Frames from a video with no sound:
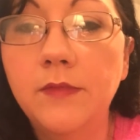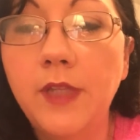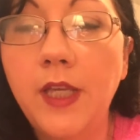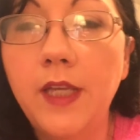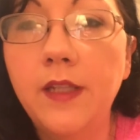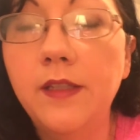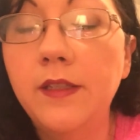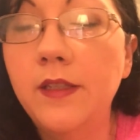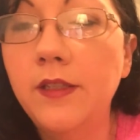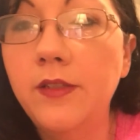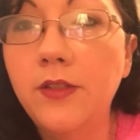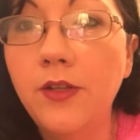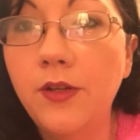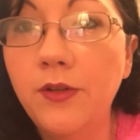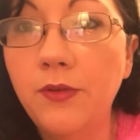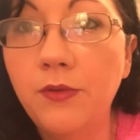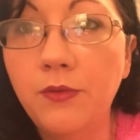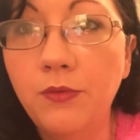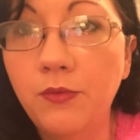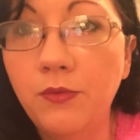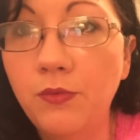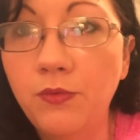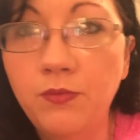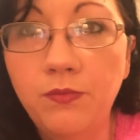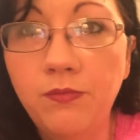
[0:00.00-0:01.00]
head to
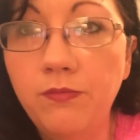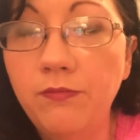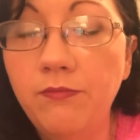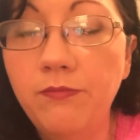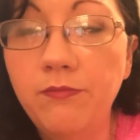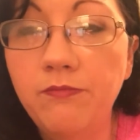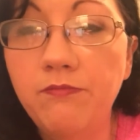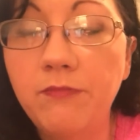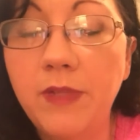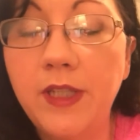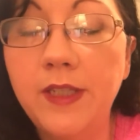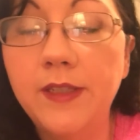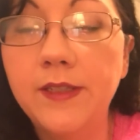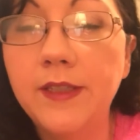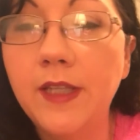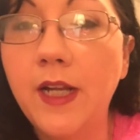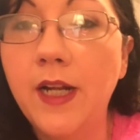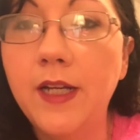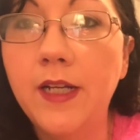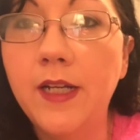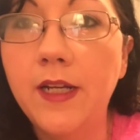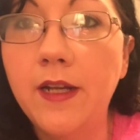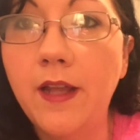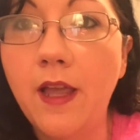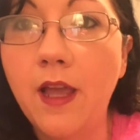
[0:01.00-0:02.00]
toe
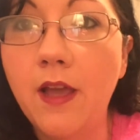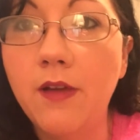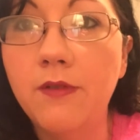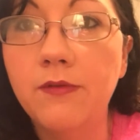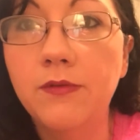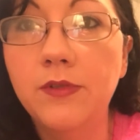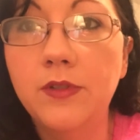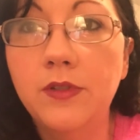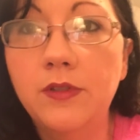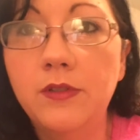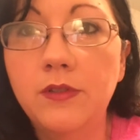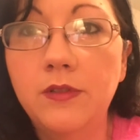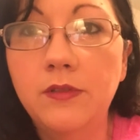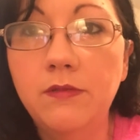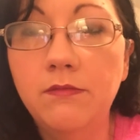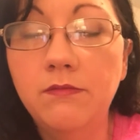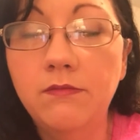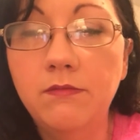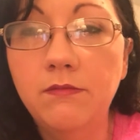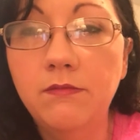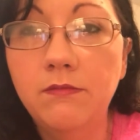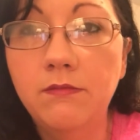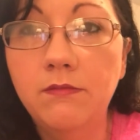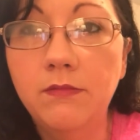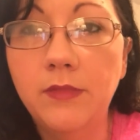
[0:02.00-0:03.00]
inside and out,
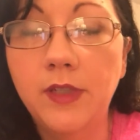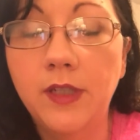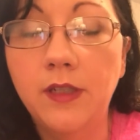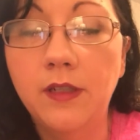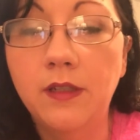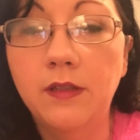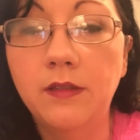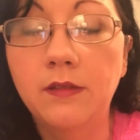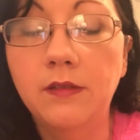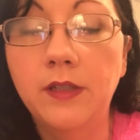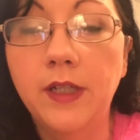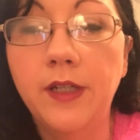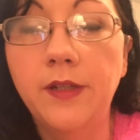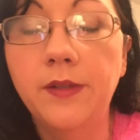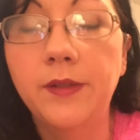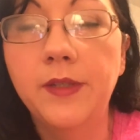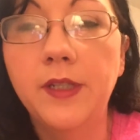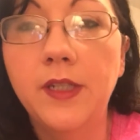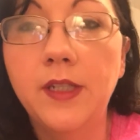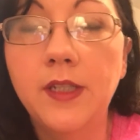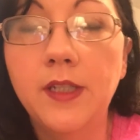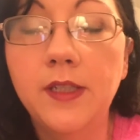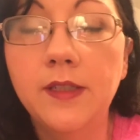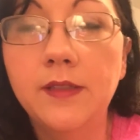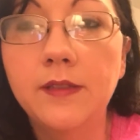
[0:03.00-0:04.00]
you know,
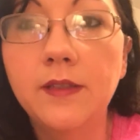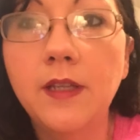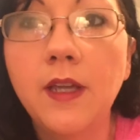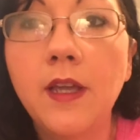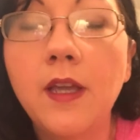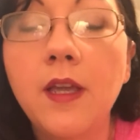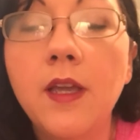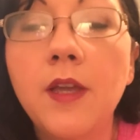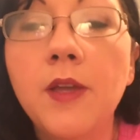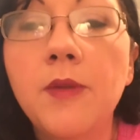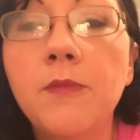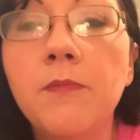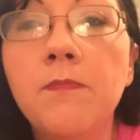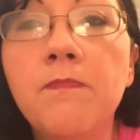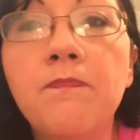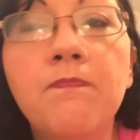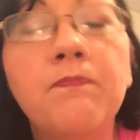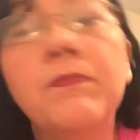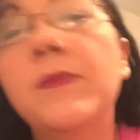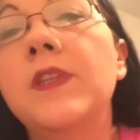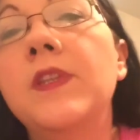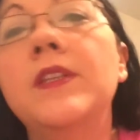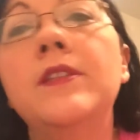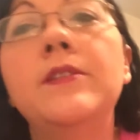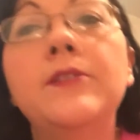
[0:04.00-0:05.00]
healthiness.
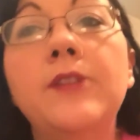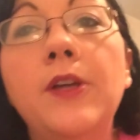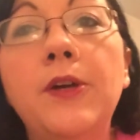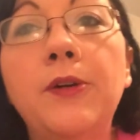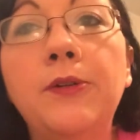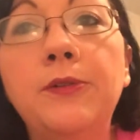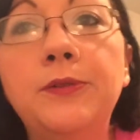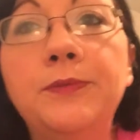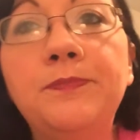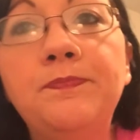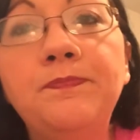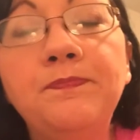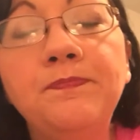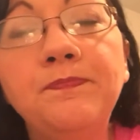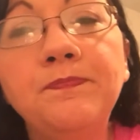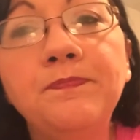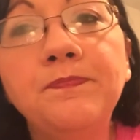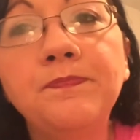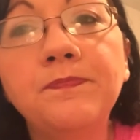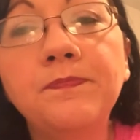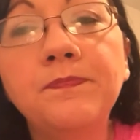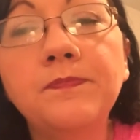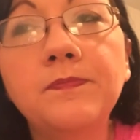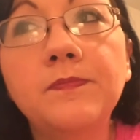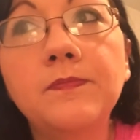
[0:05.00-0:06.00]
So
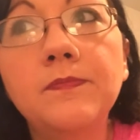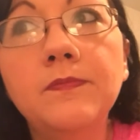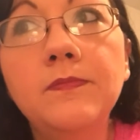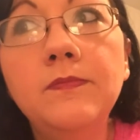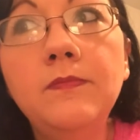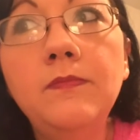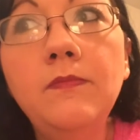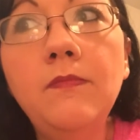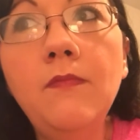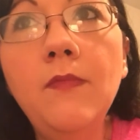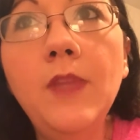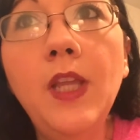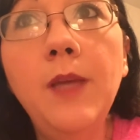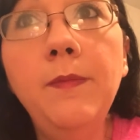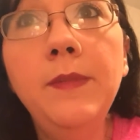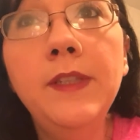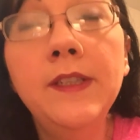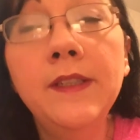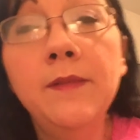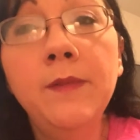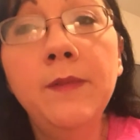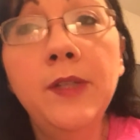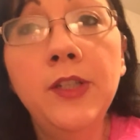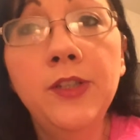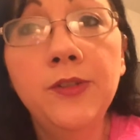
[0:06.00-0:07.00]
I'm
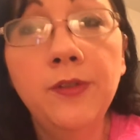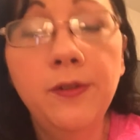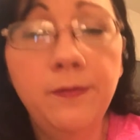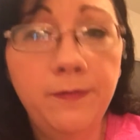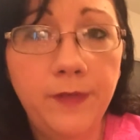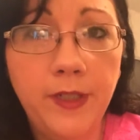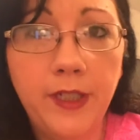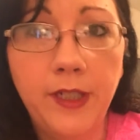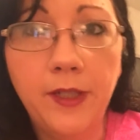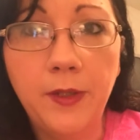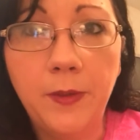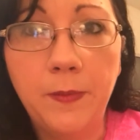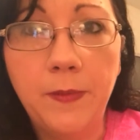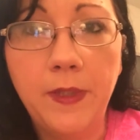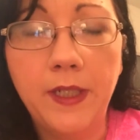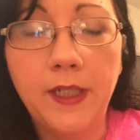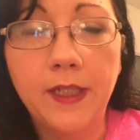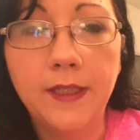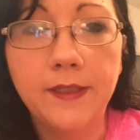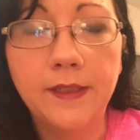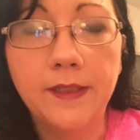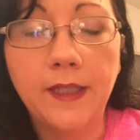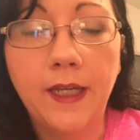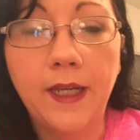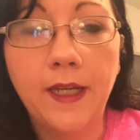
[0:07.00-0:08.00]
just going to make a short video
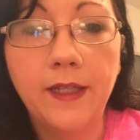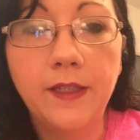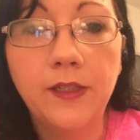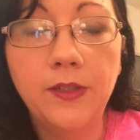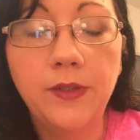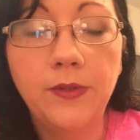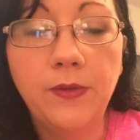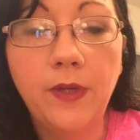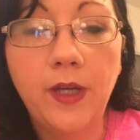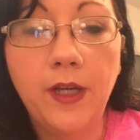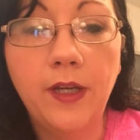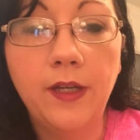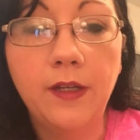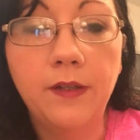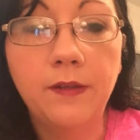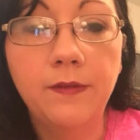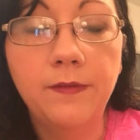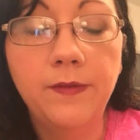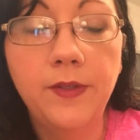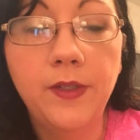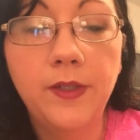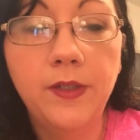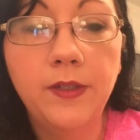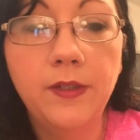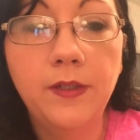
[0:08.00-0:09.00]
because I do
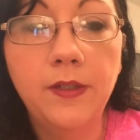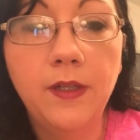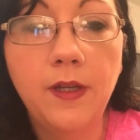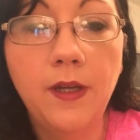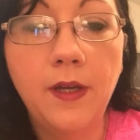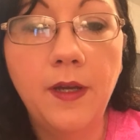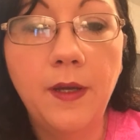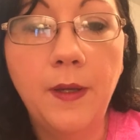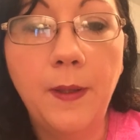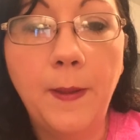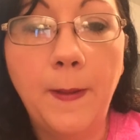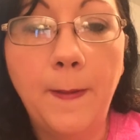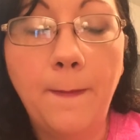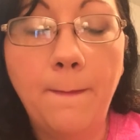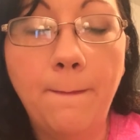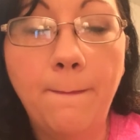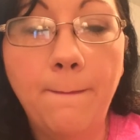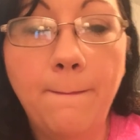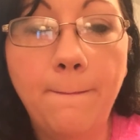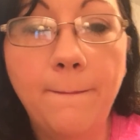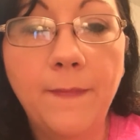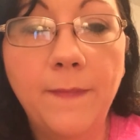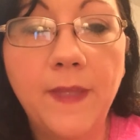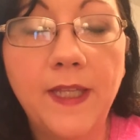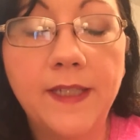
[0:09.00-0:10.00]
have um,
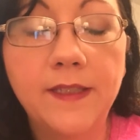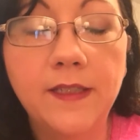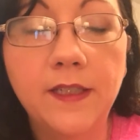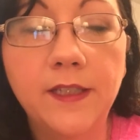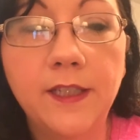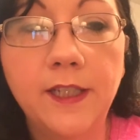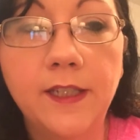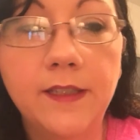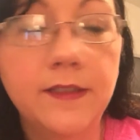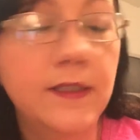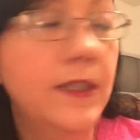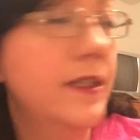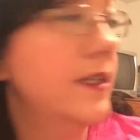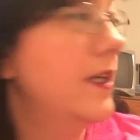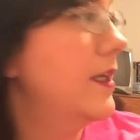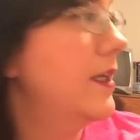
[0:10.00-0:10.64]
lots of things I